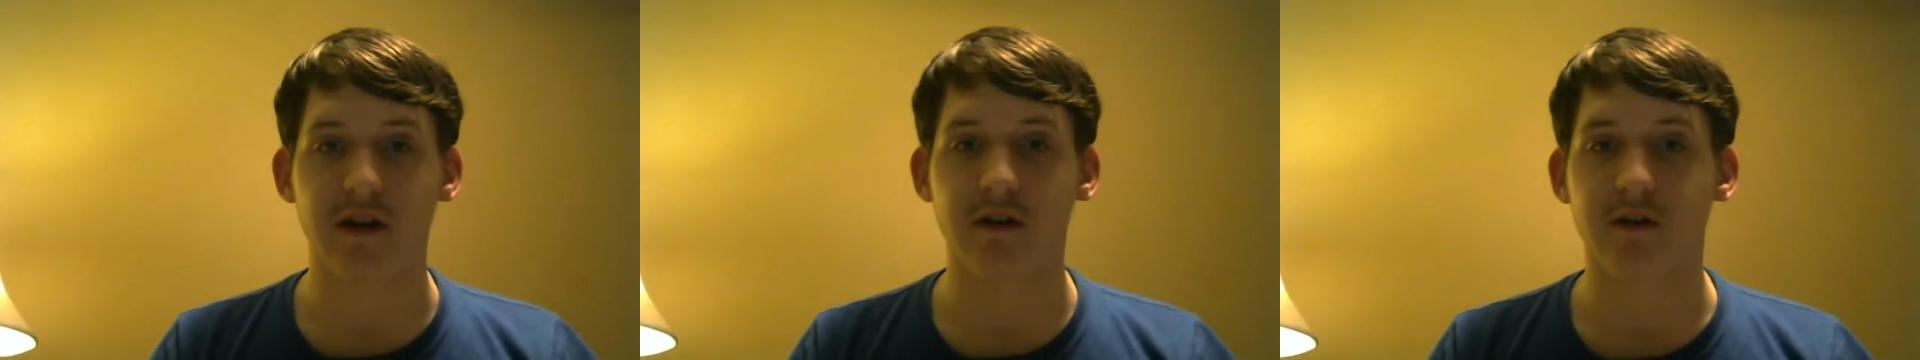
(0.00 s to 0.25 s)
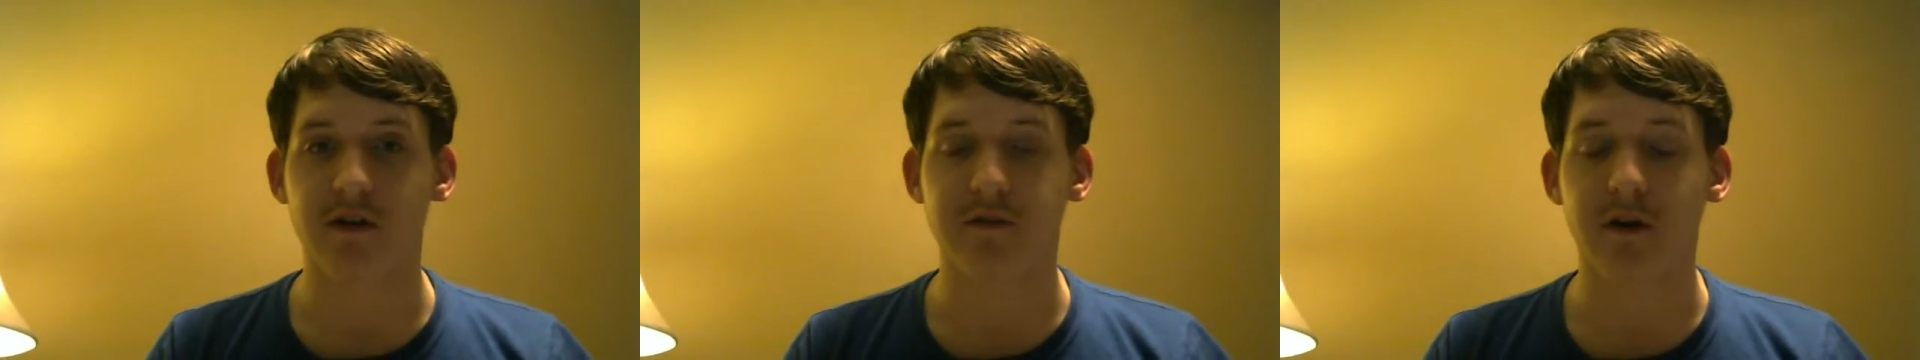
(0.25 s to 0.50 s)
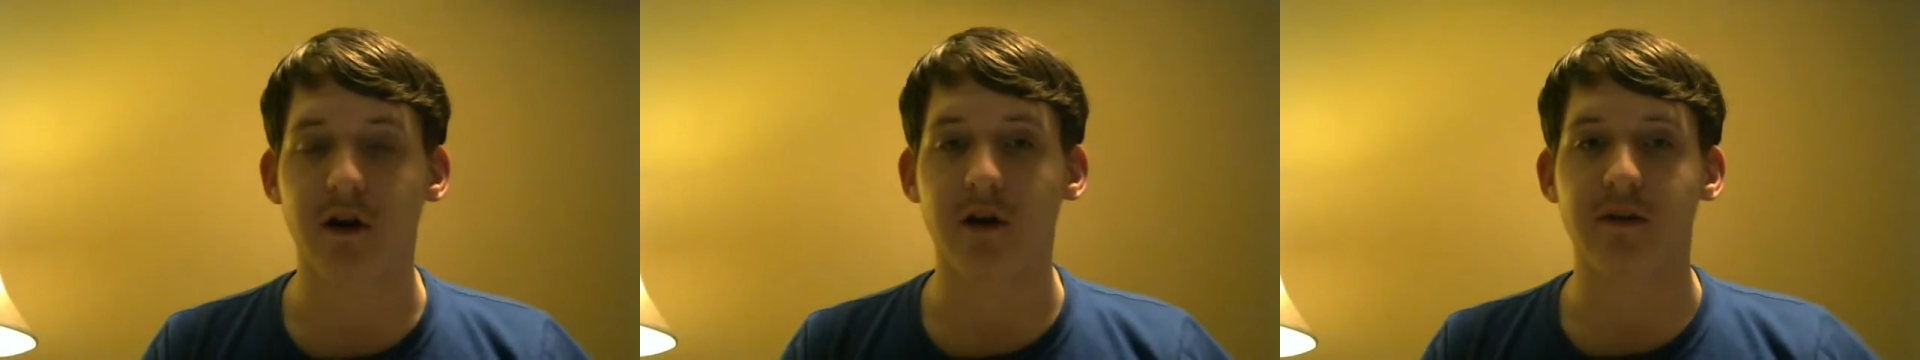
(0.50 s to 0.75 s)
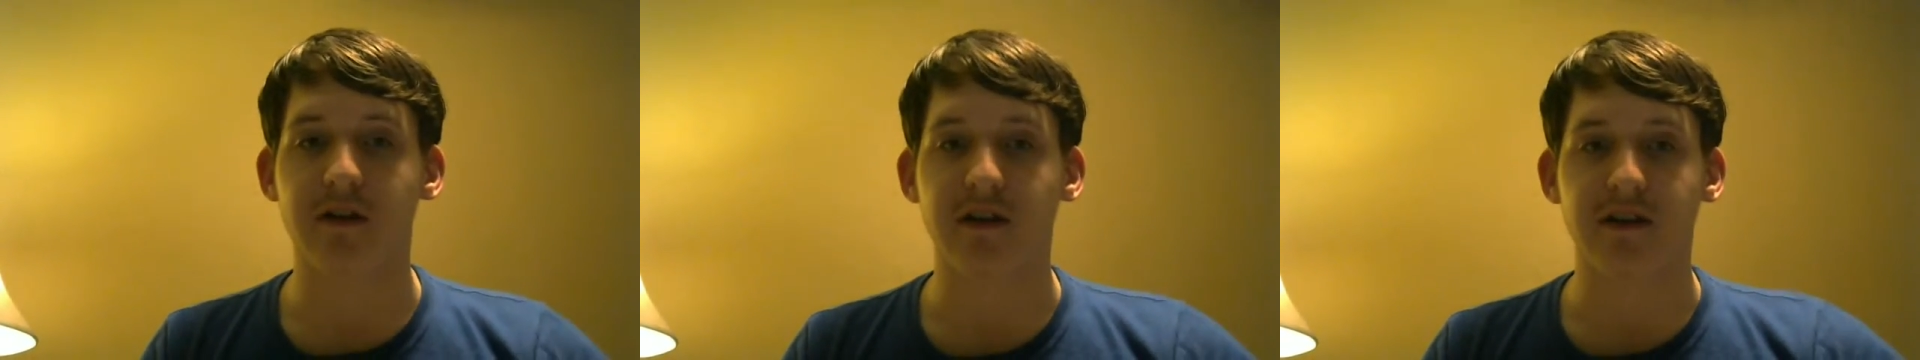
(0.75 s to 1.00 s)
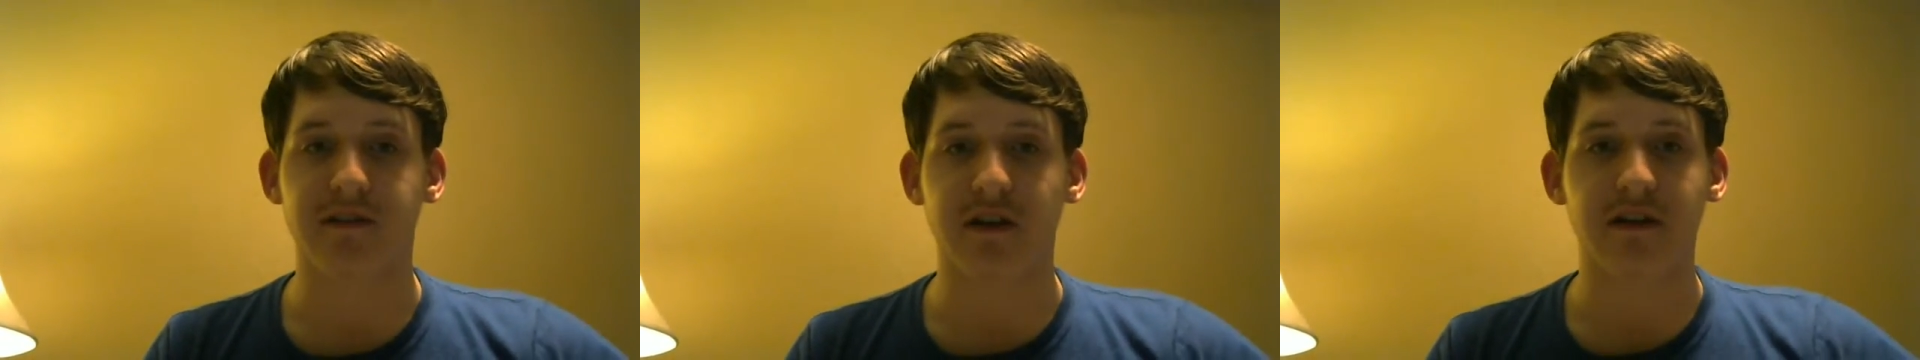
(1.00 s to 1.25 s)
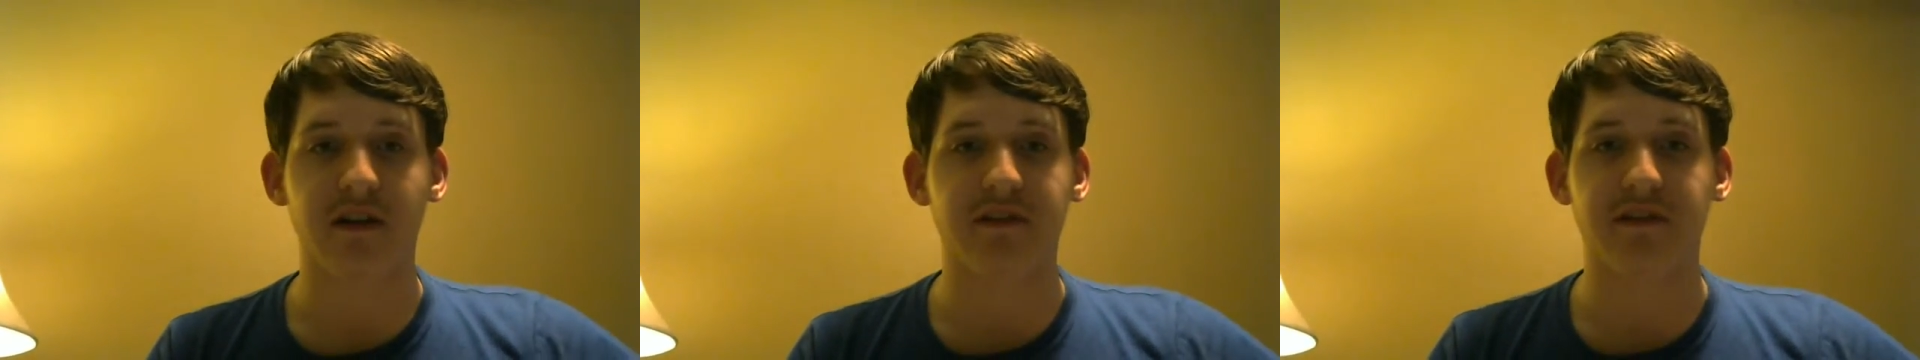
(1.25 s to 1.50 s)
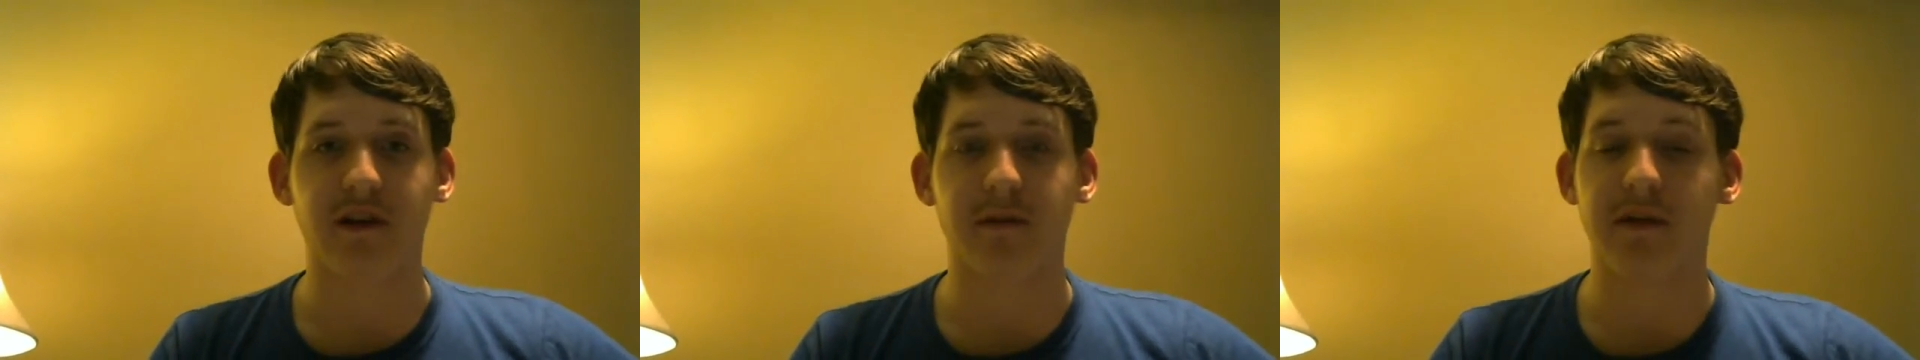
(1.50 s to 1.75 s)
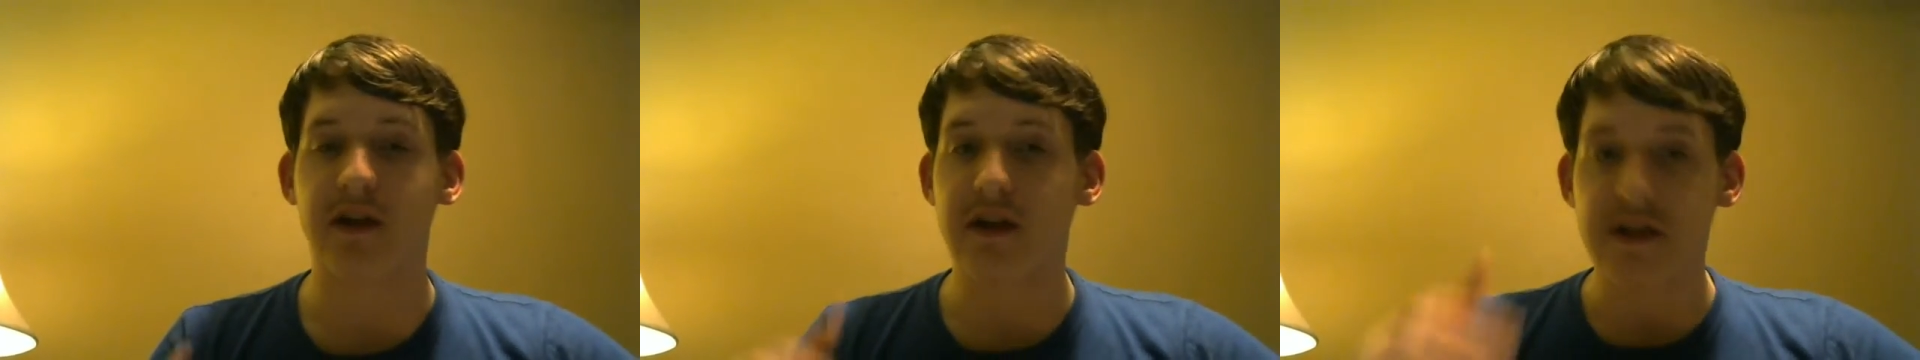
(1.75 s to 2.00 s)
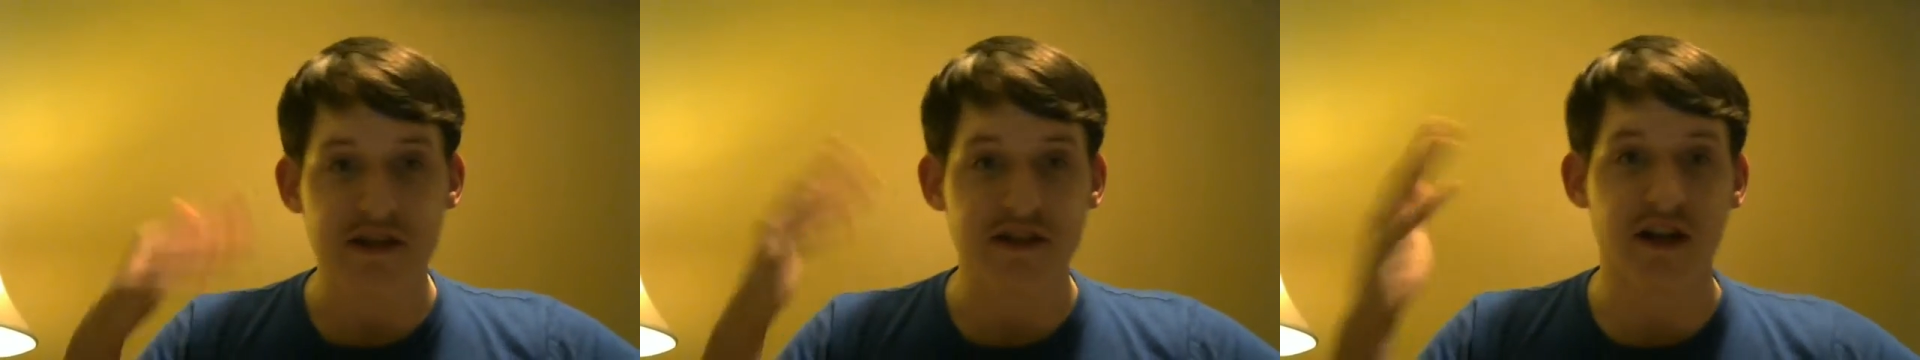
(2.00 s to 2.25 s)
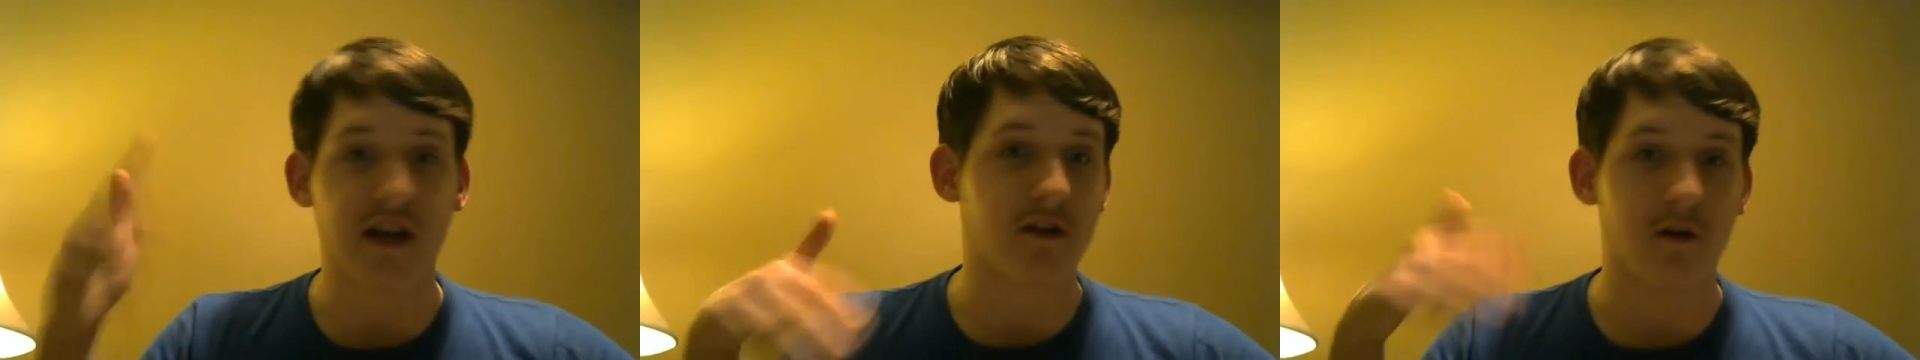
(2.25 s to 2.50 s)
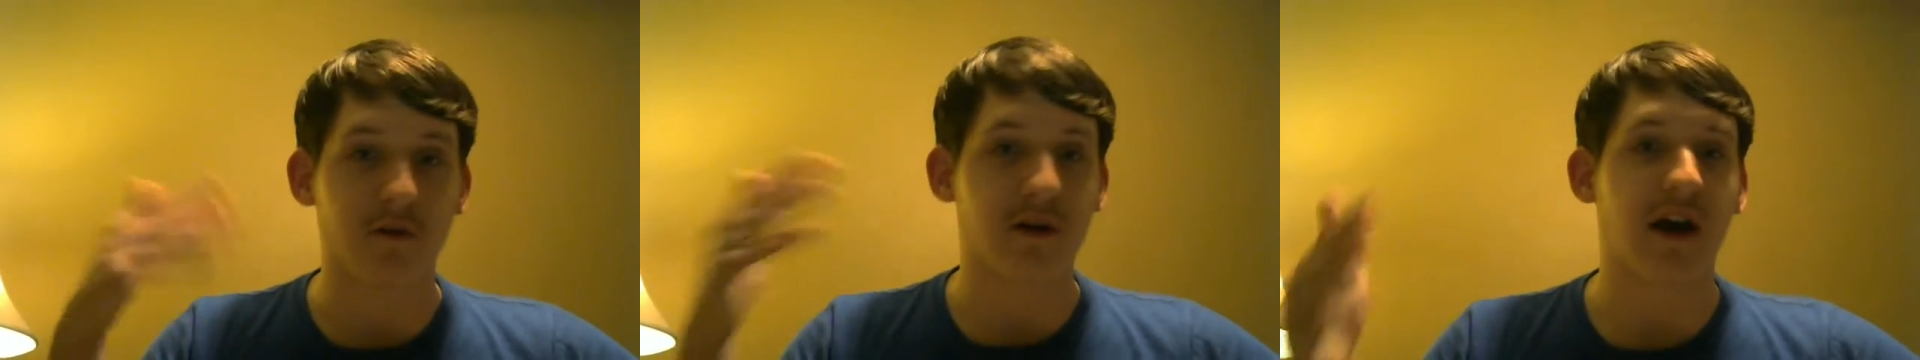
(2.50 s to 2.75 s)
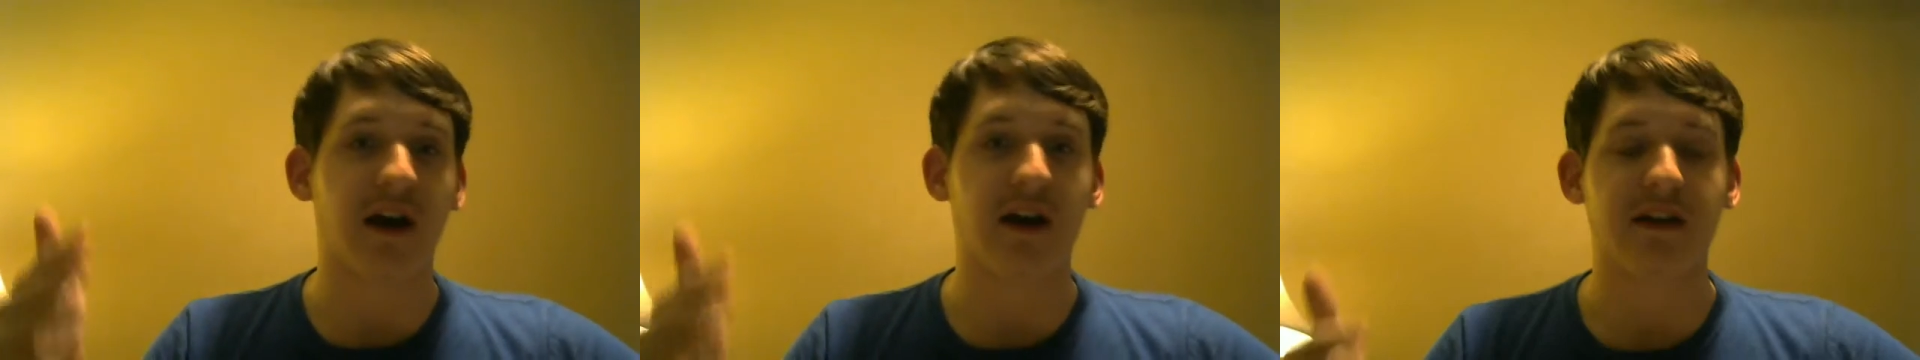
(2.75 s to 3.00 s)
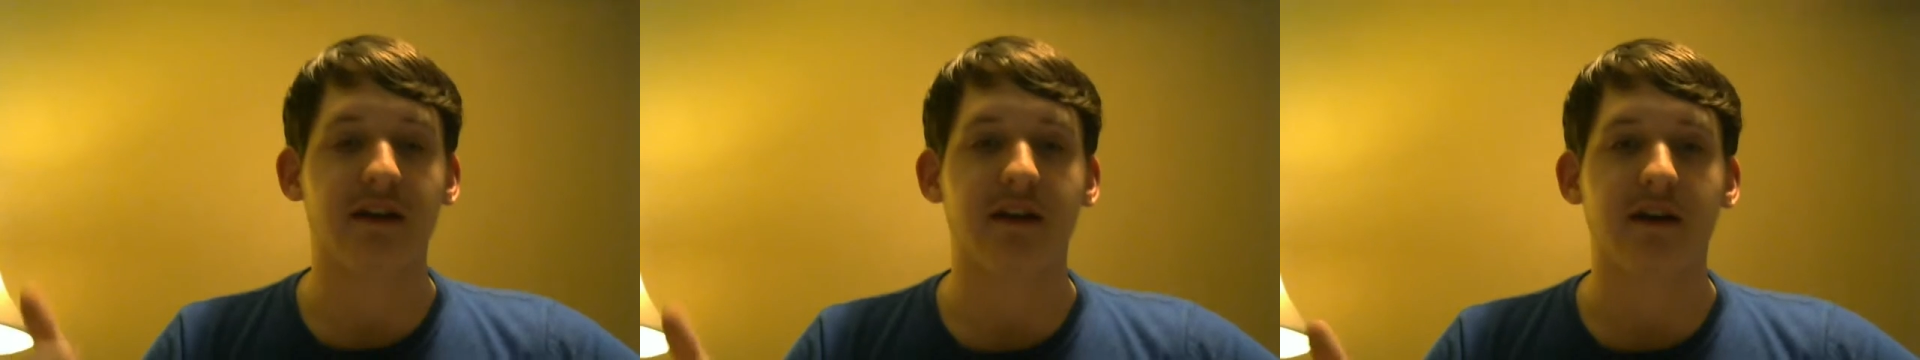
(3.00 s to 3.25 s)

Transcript: It looked very realistic, like some psycho guy